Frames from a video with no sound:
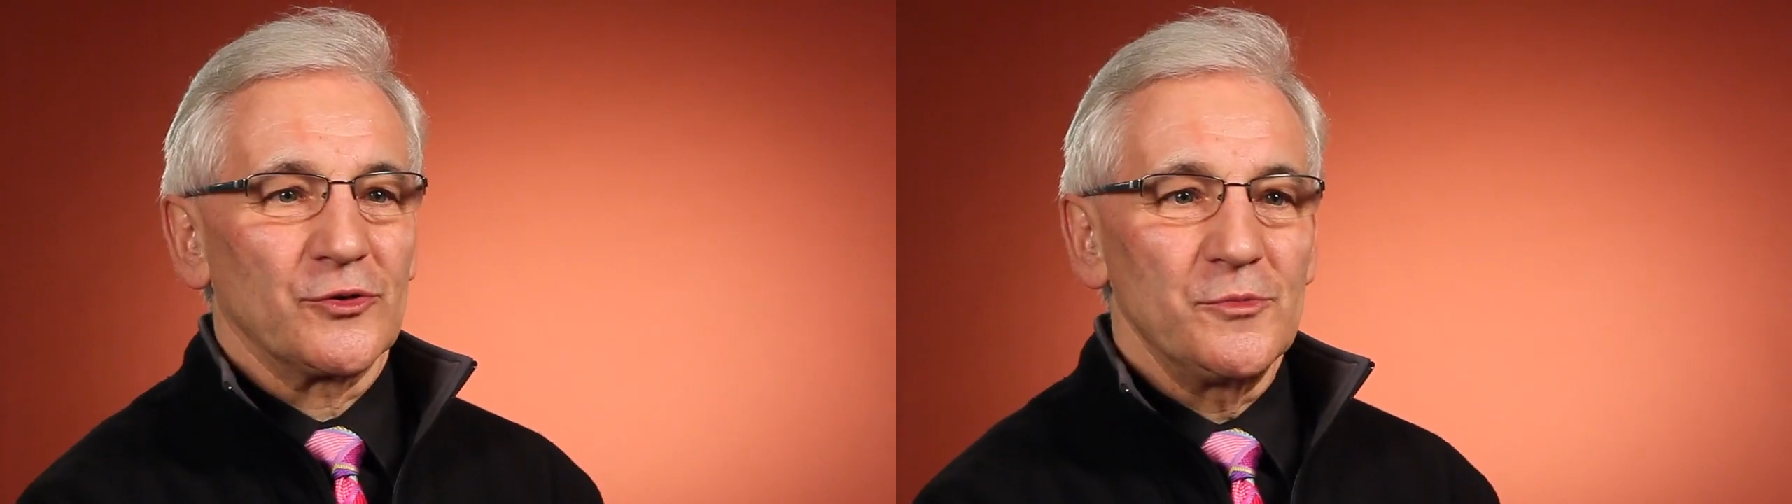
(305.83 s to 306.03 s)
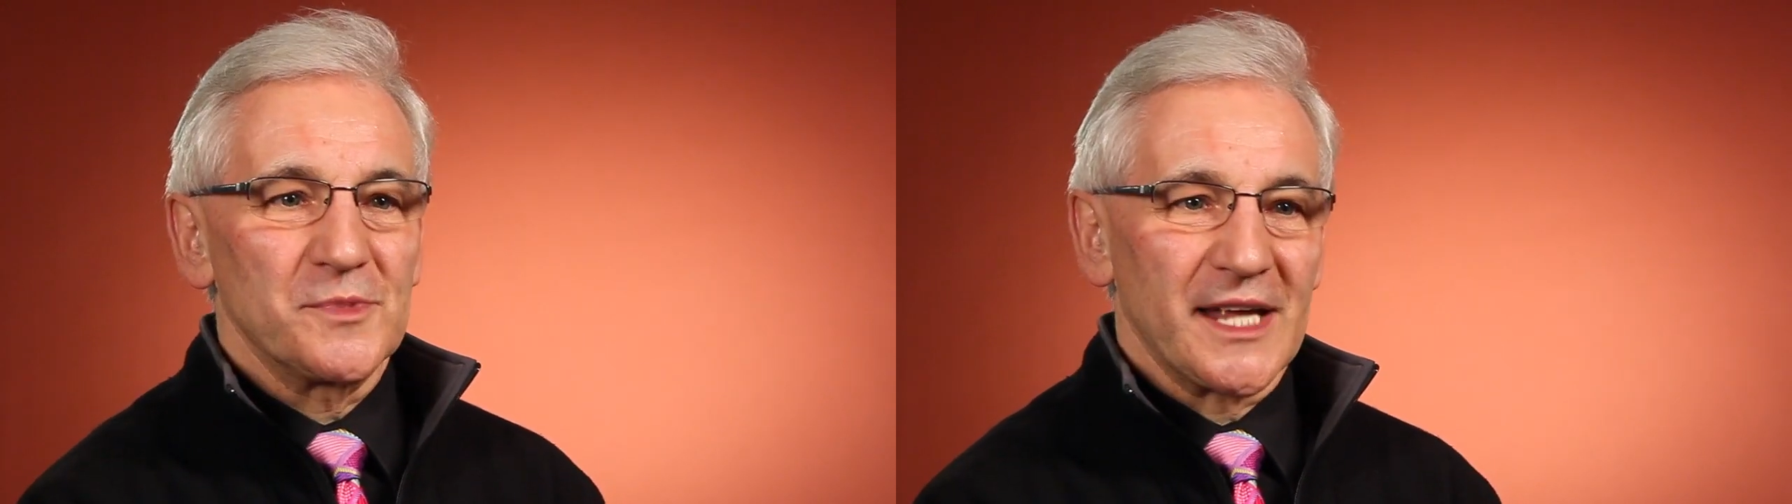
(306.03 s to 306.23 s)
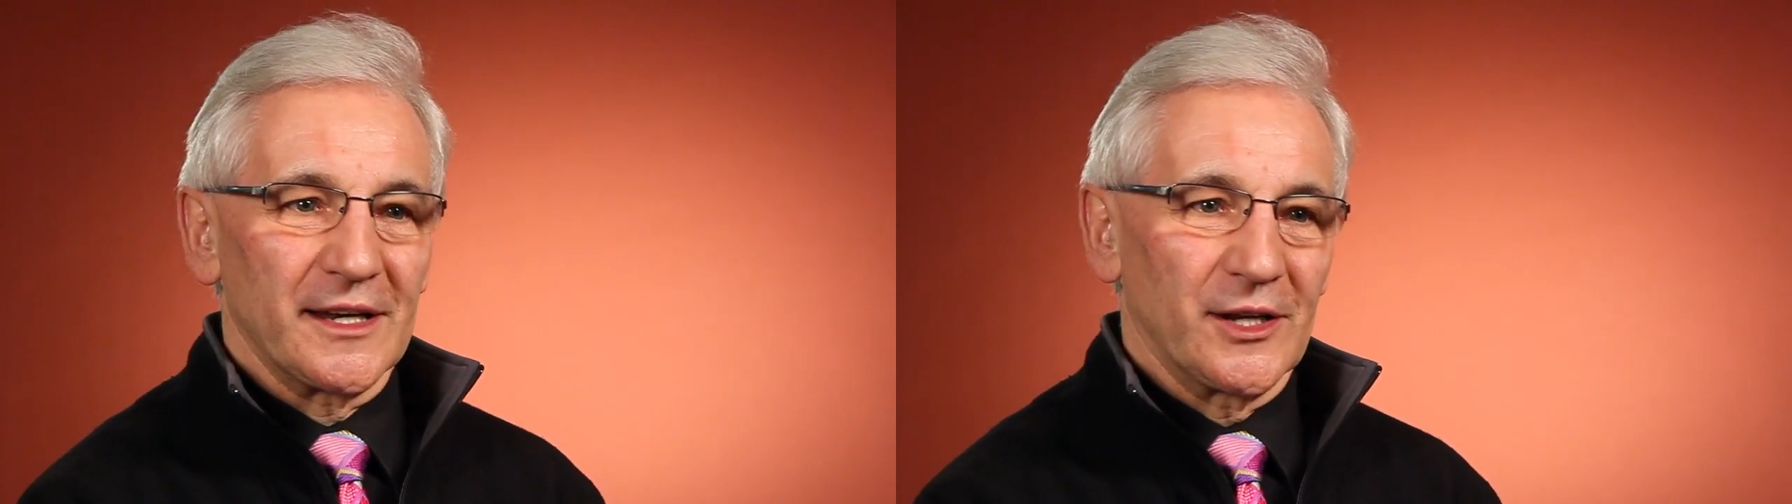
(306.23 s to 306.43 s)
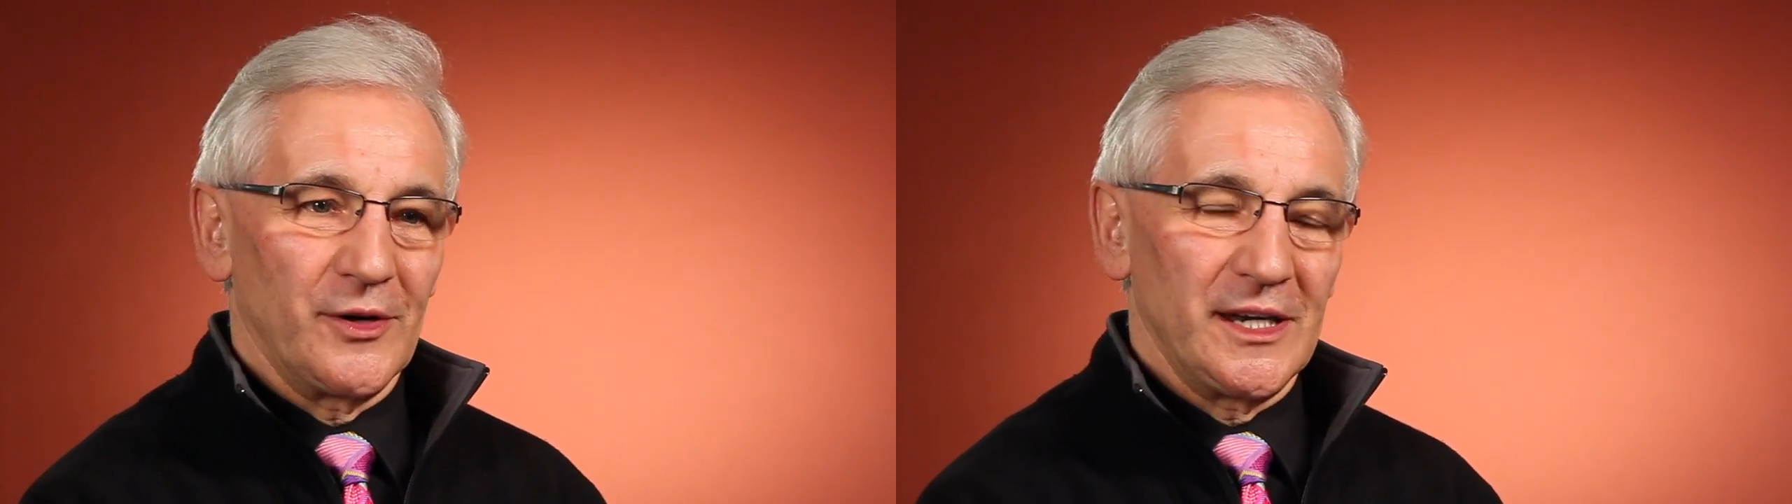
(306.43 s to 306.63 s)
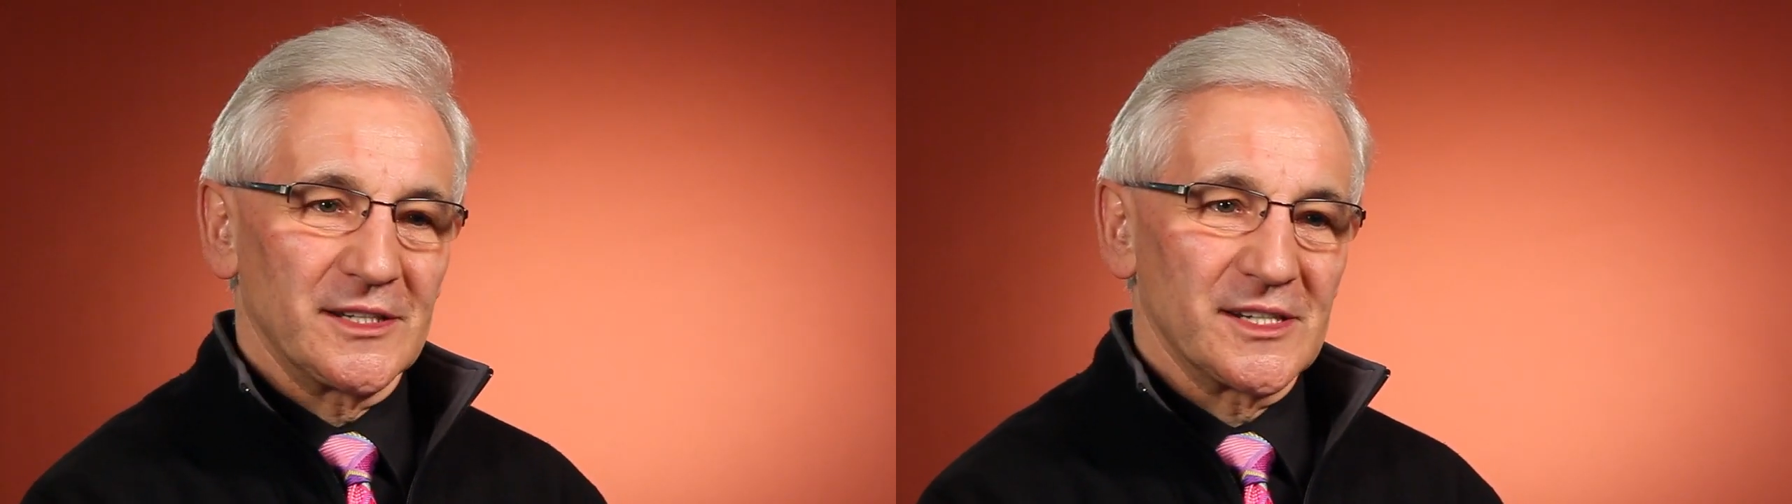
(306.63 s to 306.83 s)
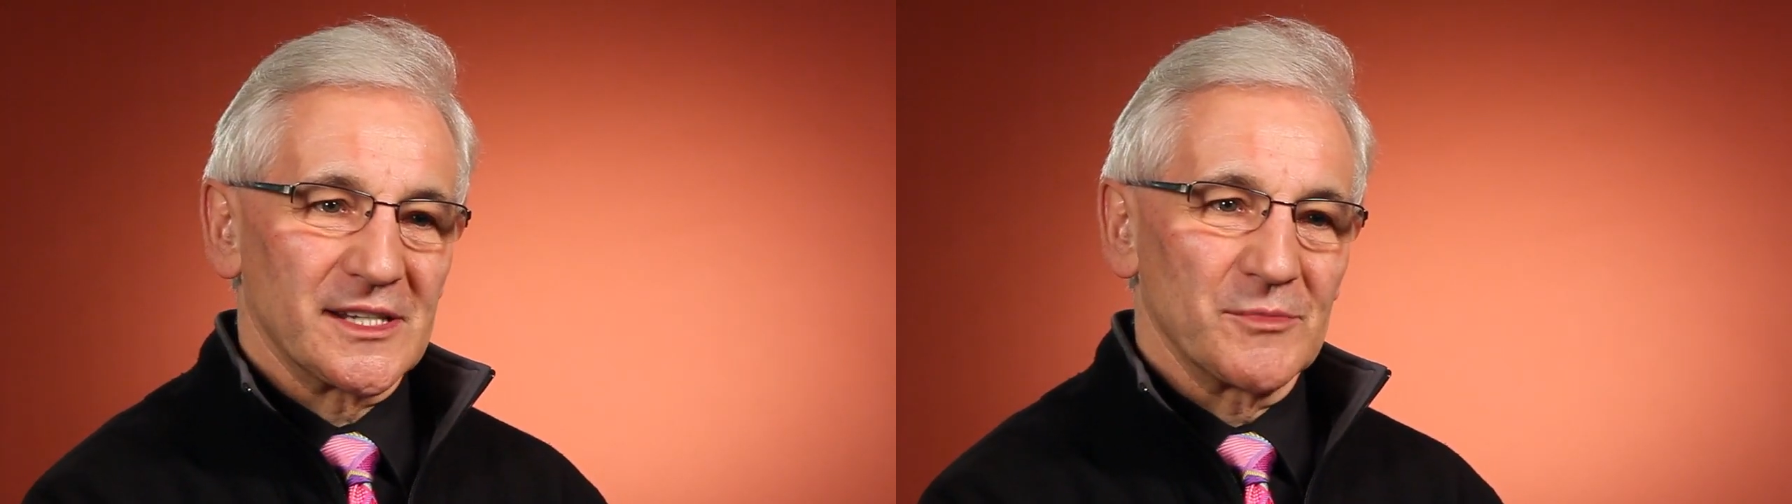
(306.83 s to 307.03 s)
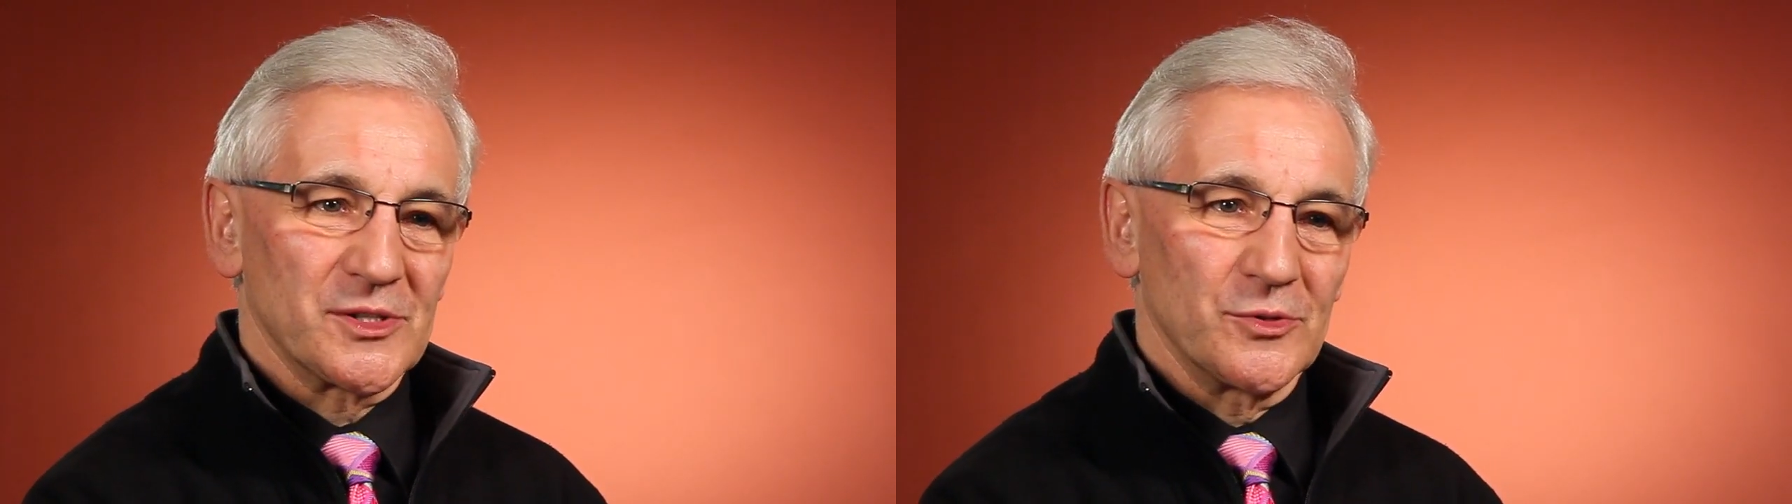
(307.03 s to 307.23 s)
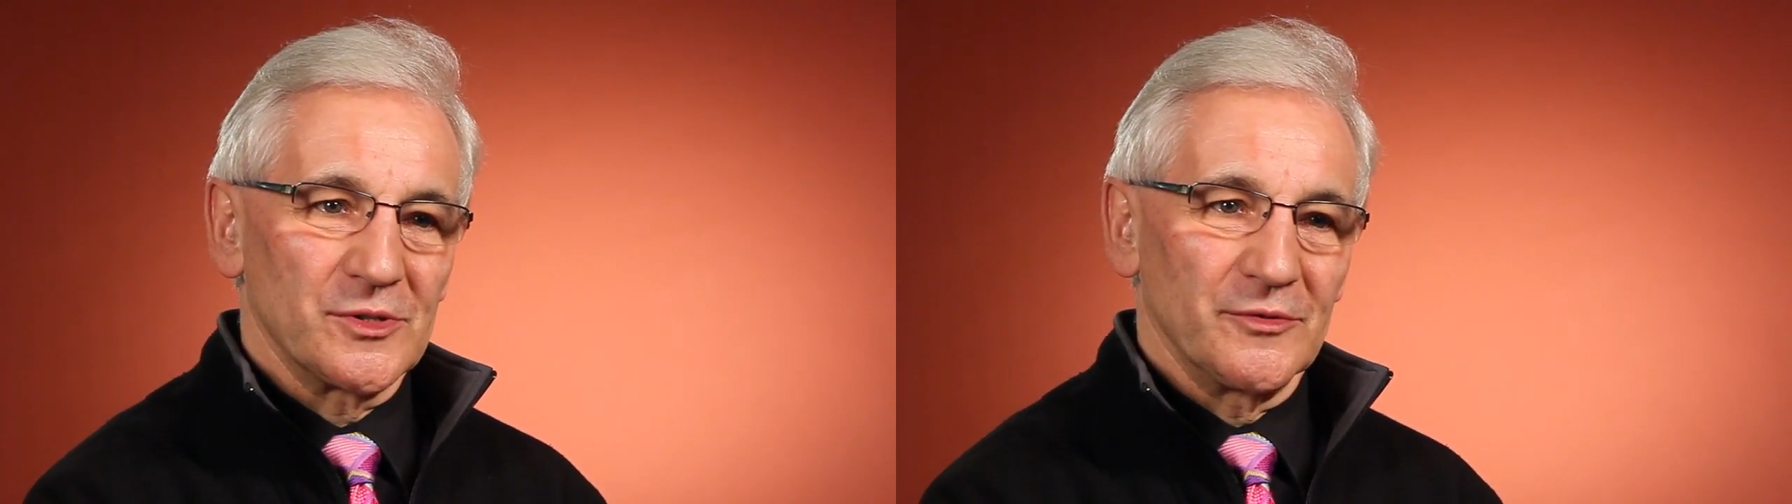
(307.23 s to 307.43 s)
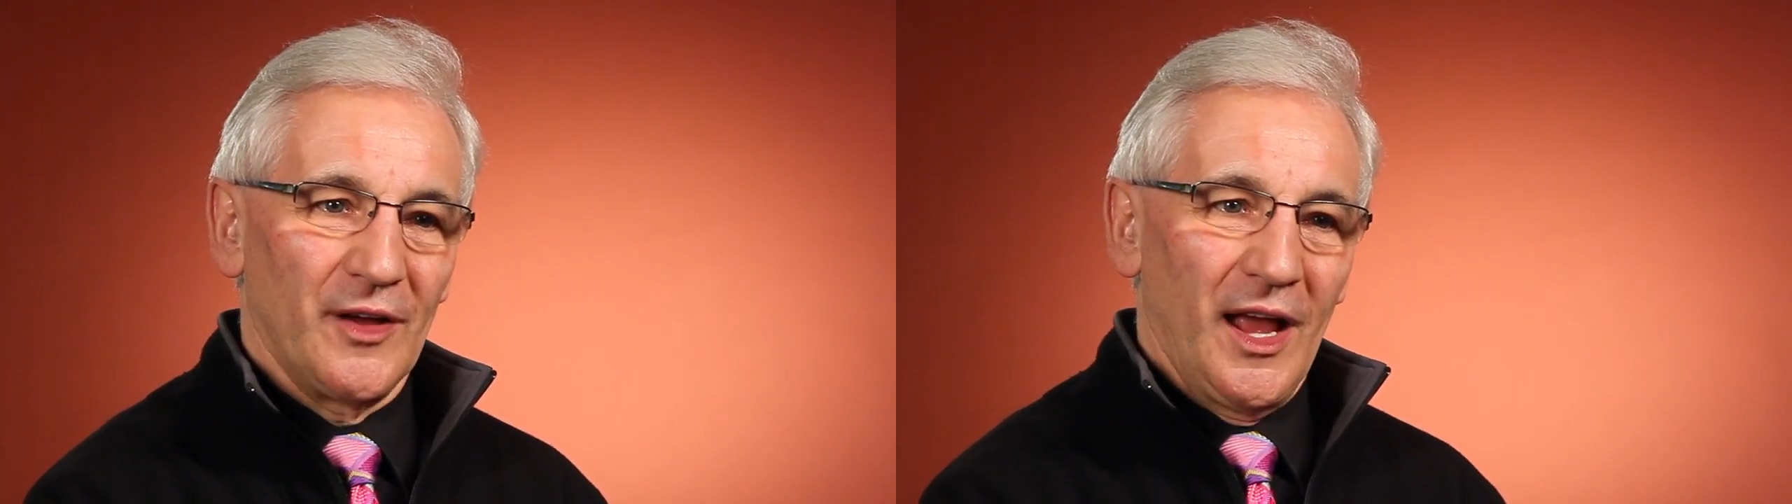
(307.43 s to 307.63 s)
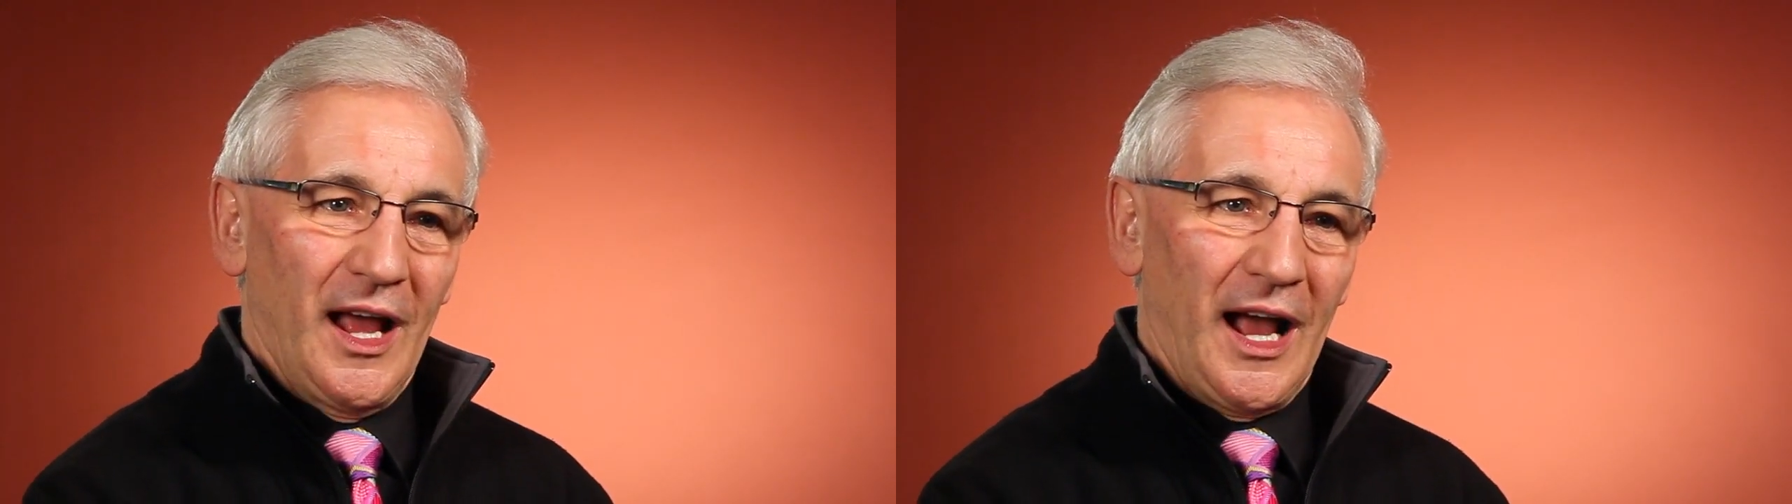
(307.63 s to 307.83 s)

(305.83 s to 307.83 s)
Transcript: groups that go into some sort of